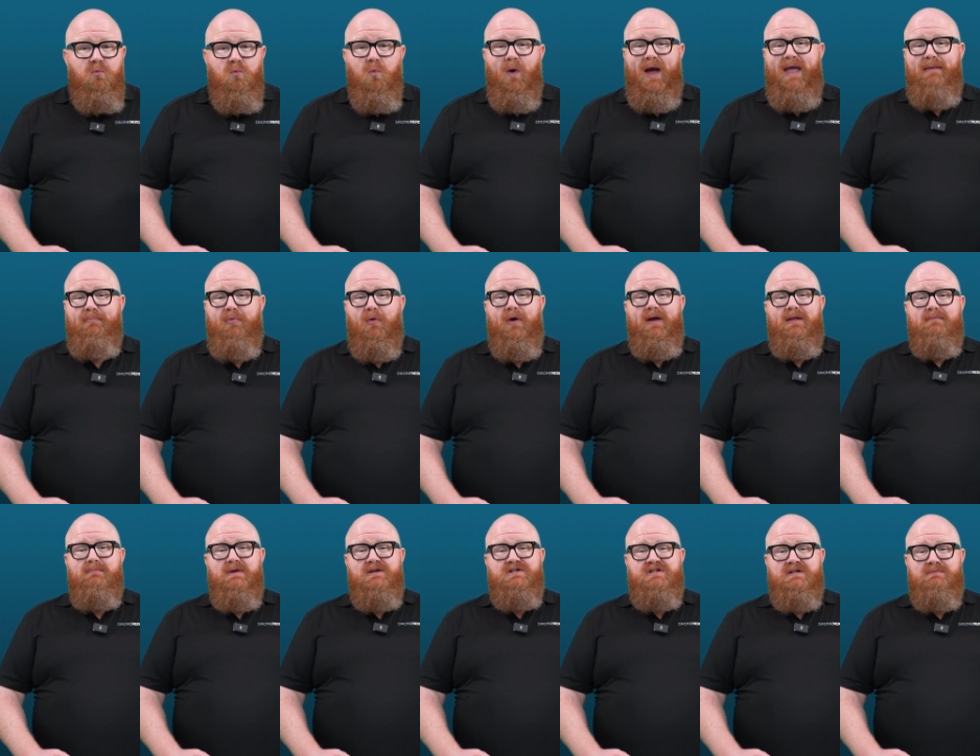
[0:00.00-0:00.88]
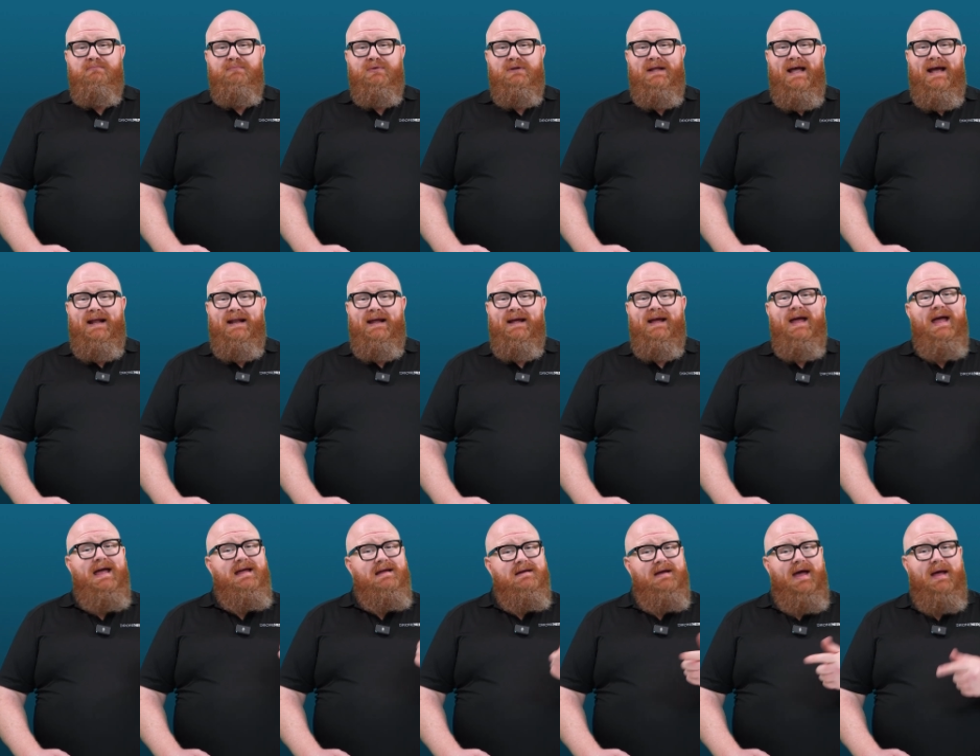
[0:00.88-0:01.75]
waypoint mission planning,
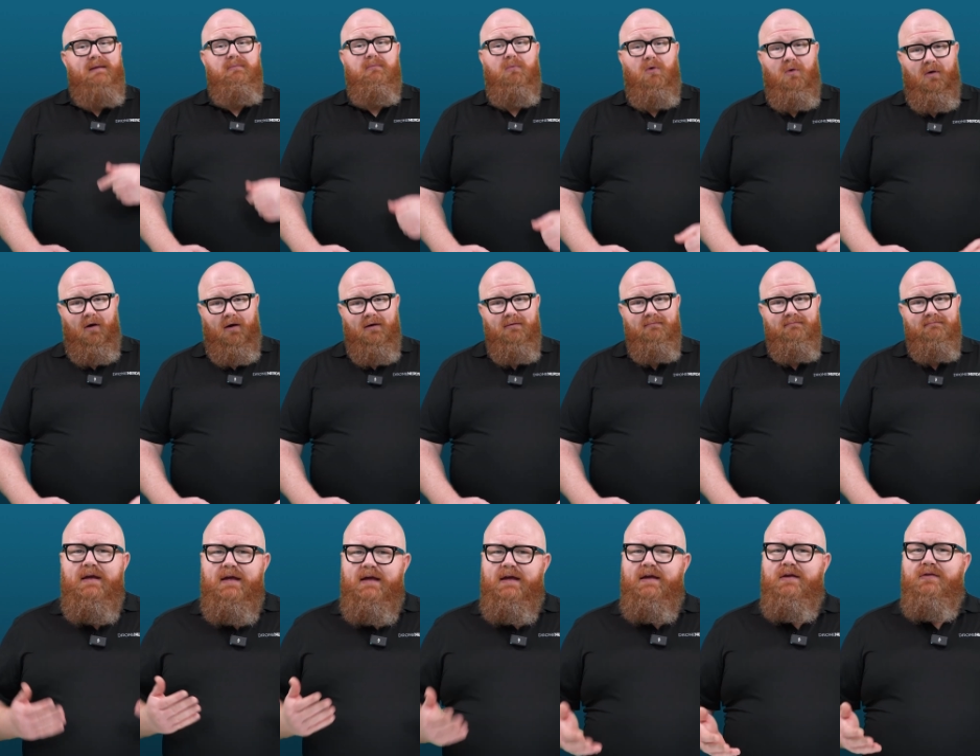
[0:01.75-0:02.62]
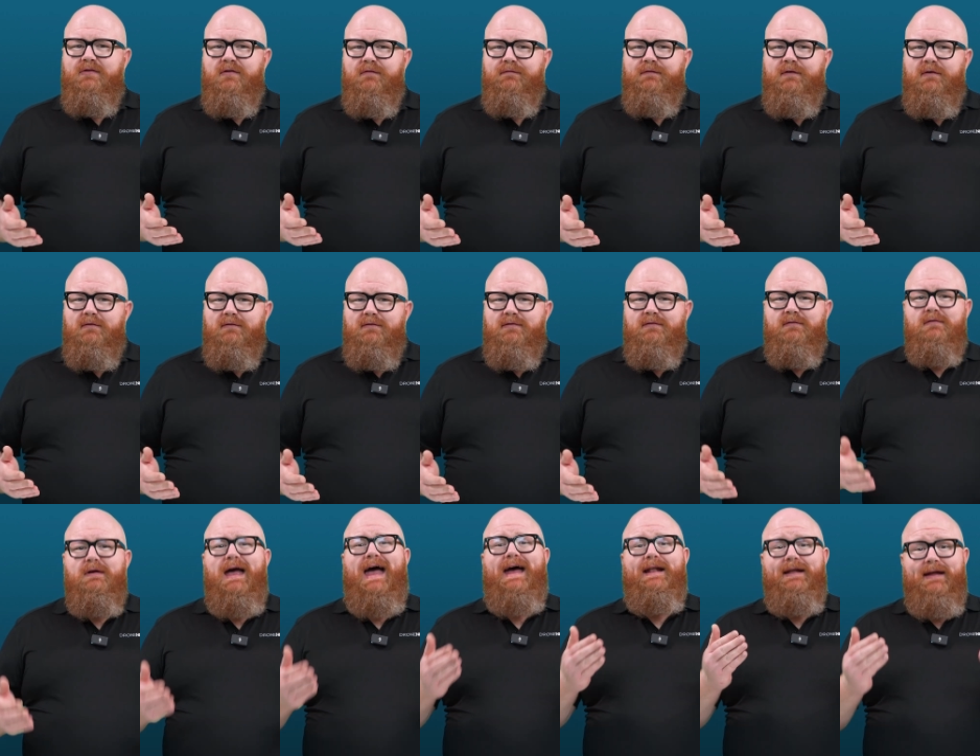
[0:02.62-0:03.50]
and more. Ease of
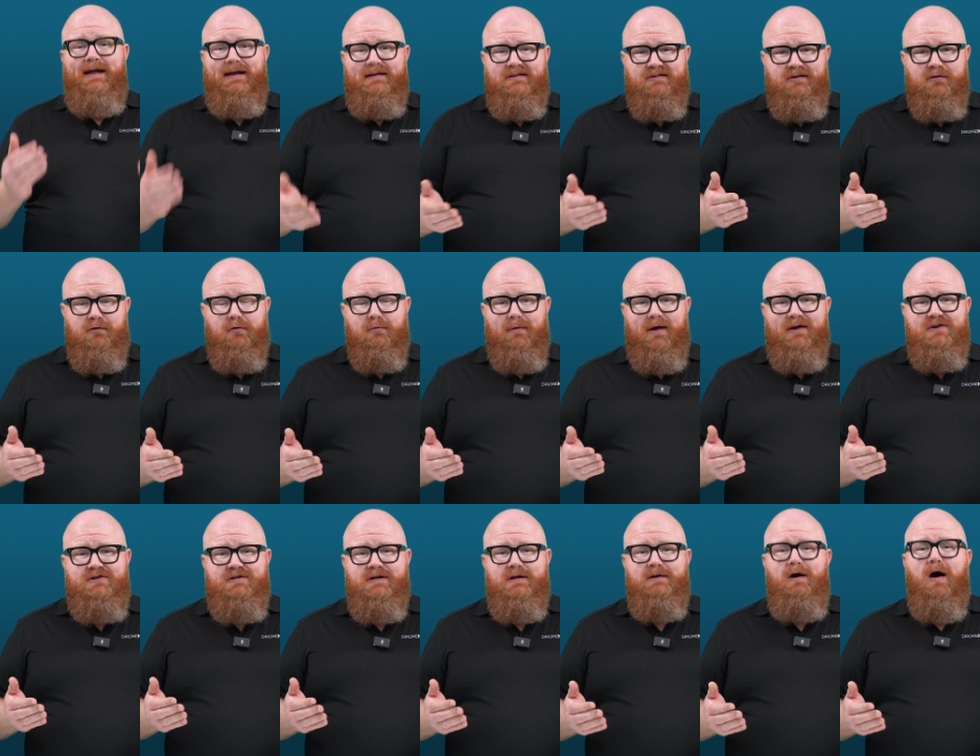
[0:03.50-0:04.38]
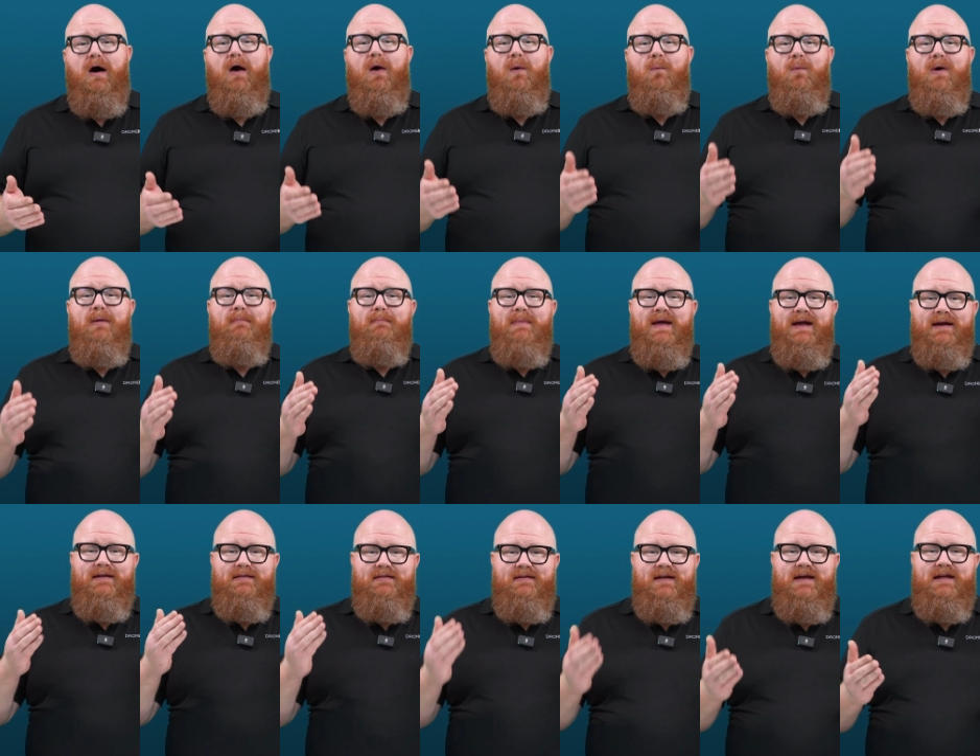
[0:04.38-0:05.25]
use and integration are what
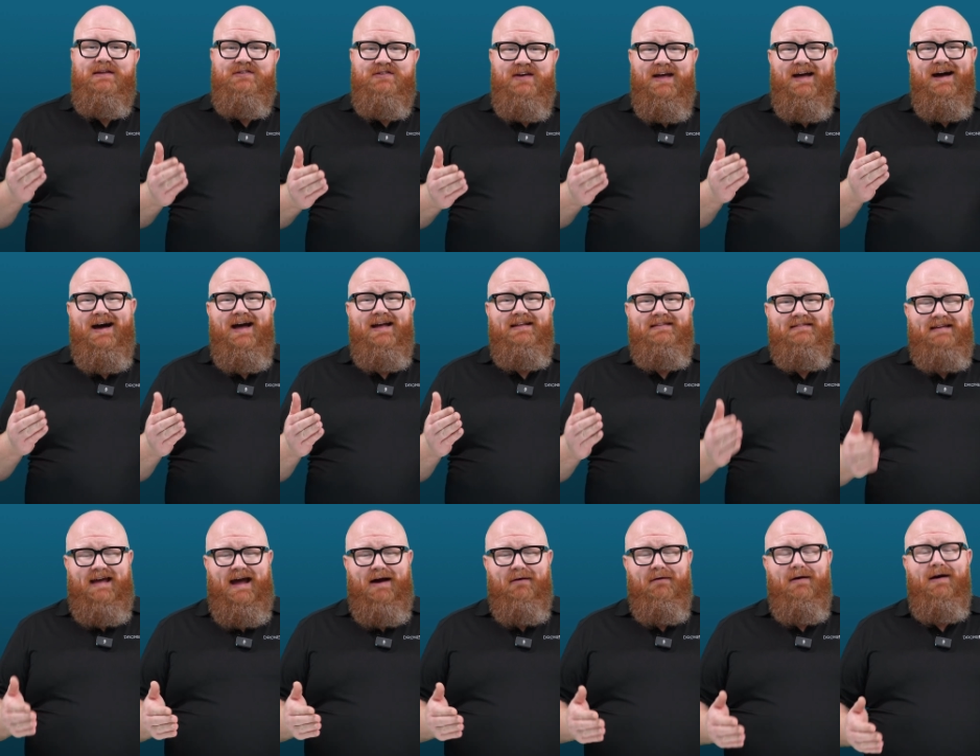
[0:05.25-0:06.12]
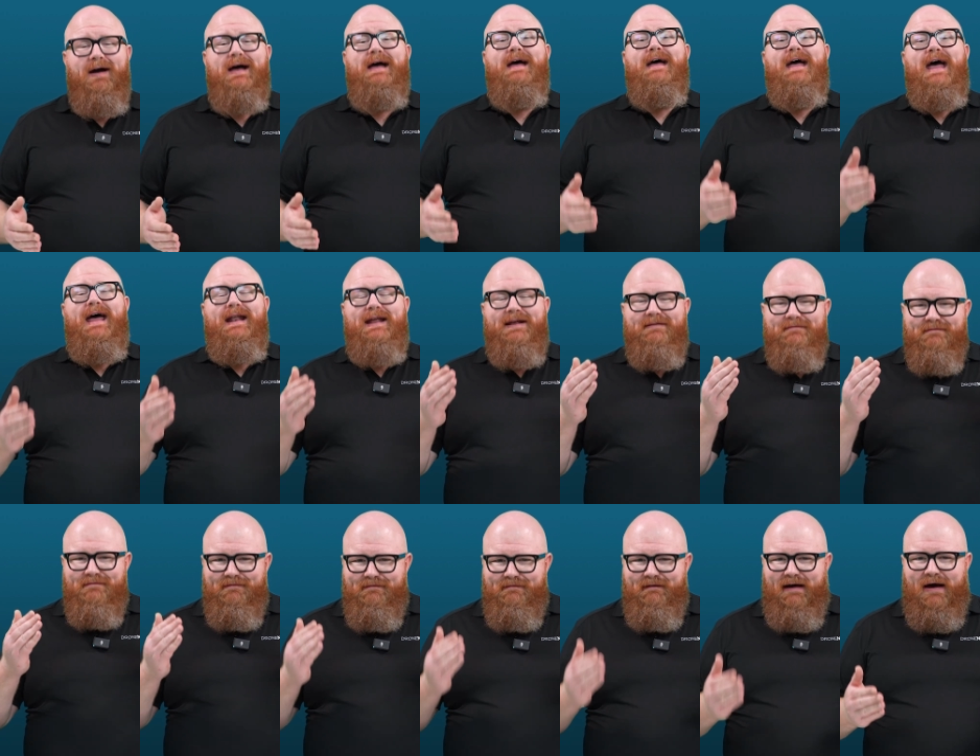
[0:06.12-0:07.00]
make DJI Terra an
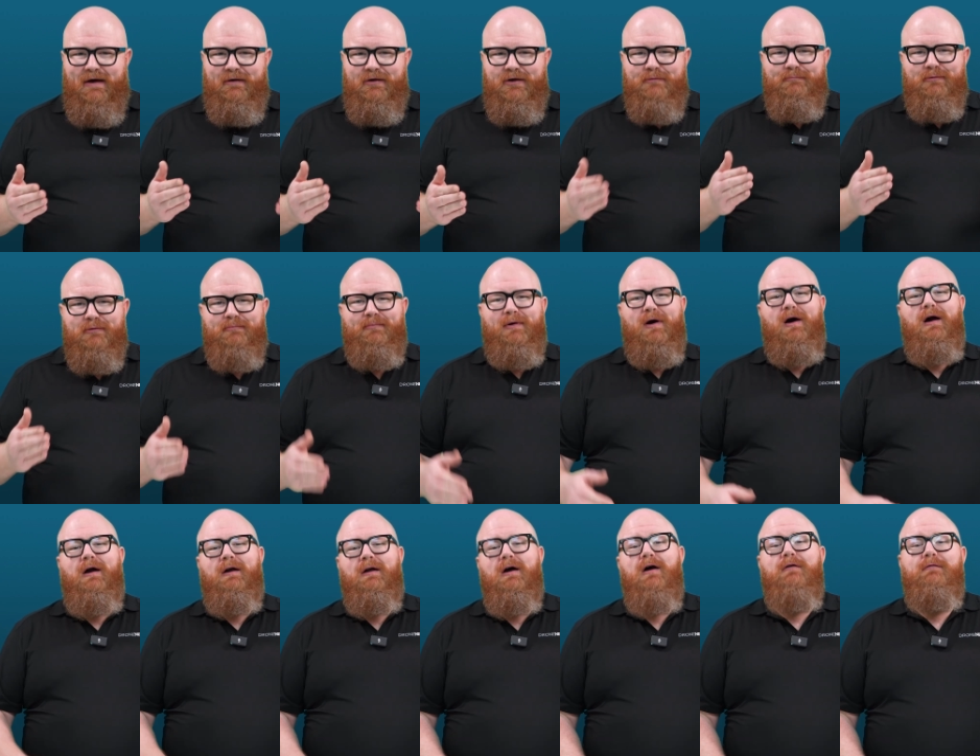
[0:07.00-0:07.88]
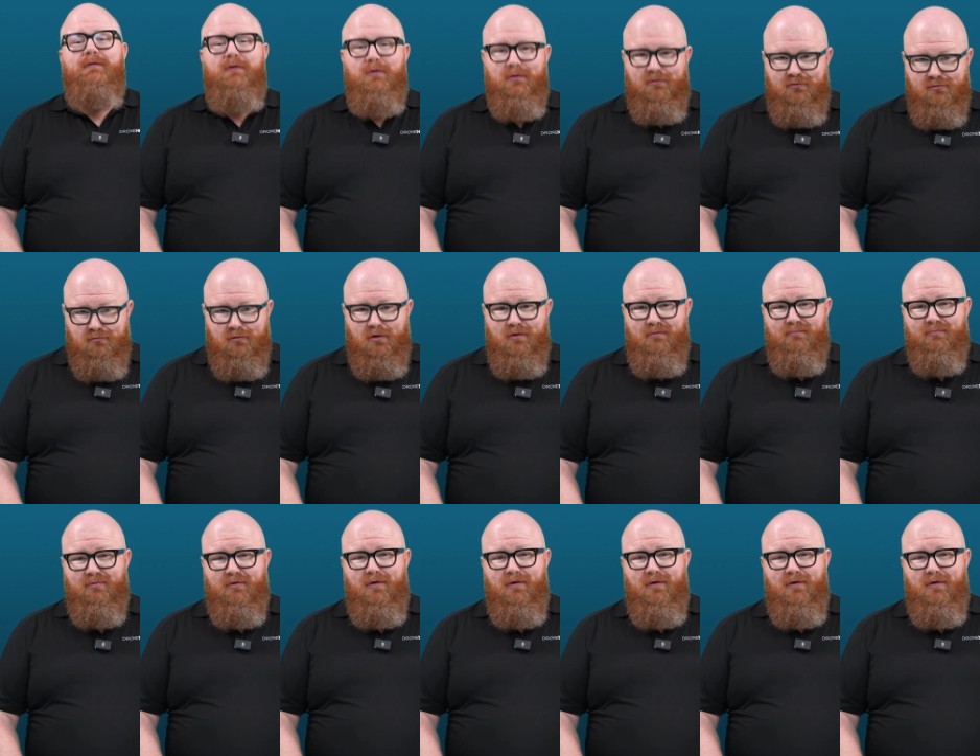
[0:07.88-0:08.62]
invaluable part of your drone